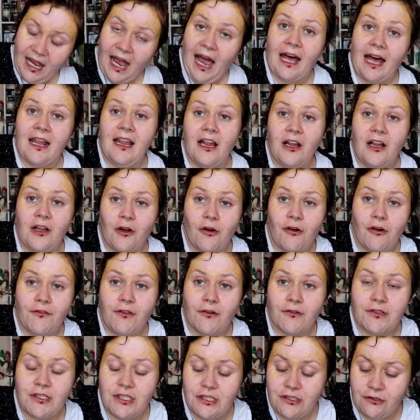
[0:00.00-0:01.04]
Have a little go of
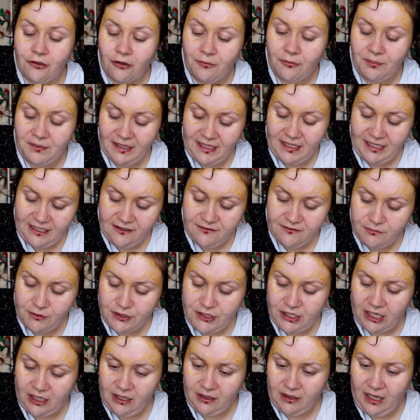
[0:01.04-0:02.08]
those soap leaves,
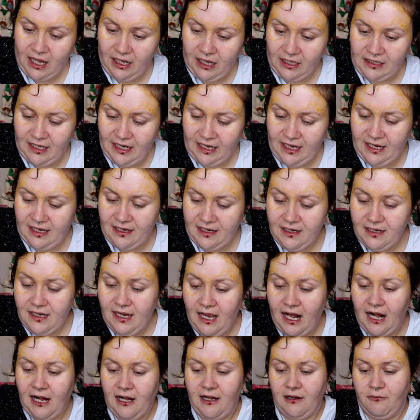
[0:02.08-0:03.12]
which I'll
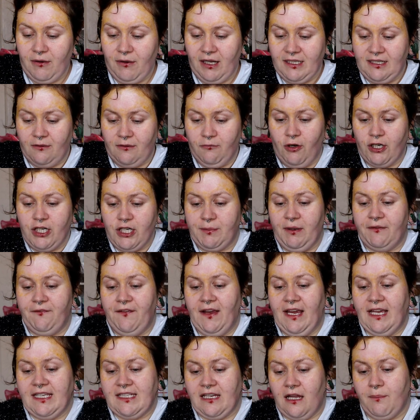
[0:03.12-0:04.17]
whilst I'm washing my
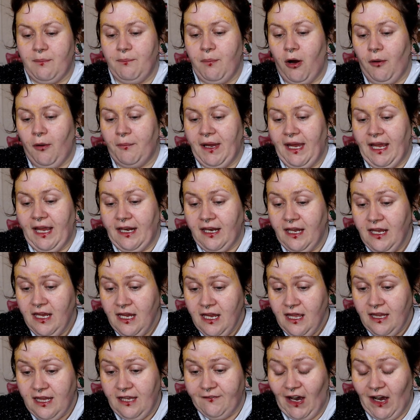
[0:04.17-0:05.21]
face, I'll pop in.
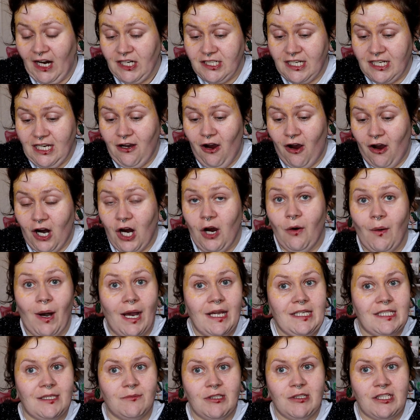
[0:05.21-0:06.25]
They've actually got
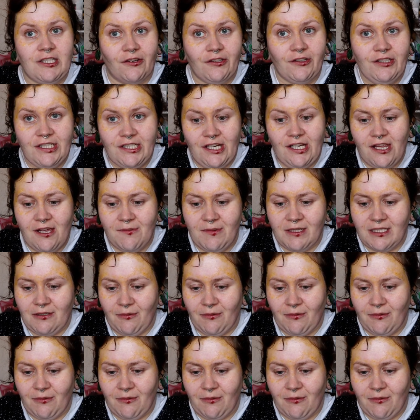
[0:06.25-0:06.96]
quite some suds to them